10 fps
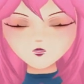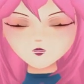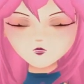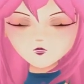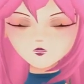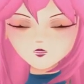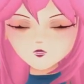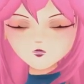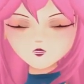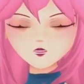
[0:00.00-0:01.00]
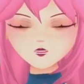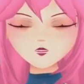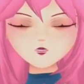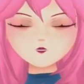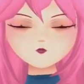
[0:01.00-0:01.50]
the innermost part,
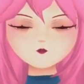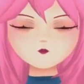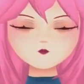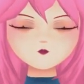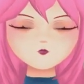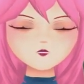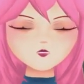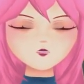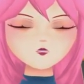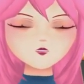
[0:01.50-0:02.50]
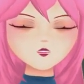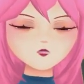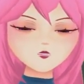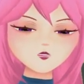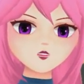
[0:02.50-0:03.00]
and then it gets a little bit
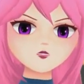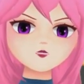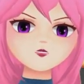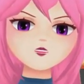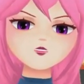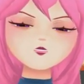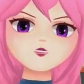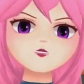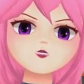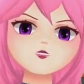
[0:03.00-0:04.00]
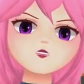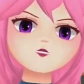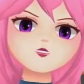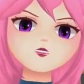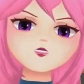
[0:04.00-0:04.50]
more faded. The
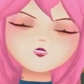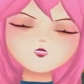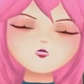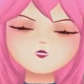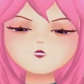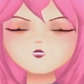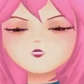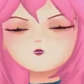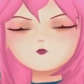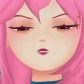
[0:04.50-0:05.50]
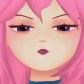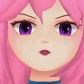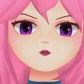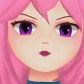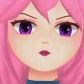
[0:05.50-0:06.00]
shading's a little faded as
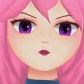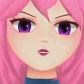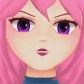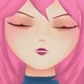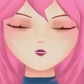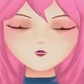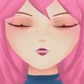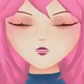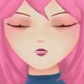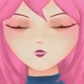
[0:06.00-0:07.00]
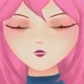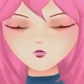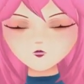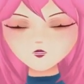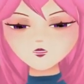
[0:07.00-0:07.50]
it sort of comes
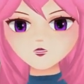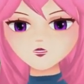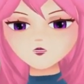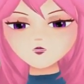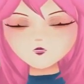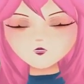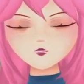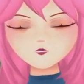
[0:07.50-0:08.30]
outwards.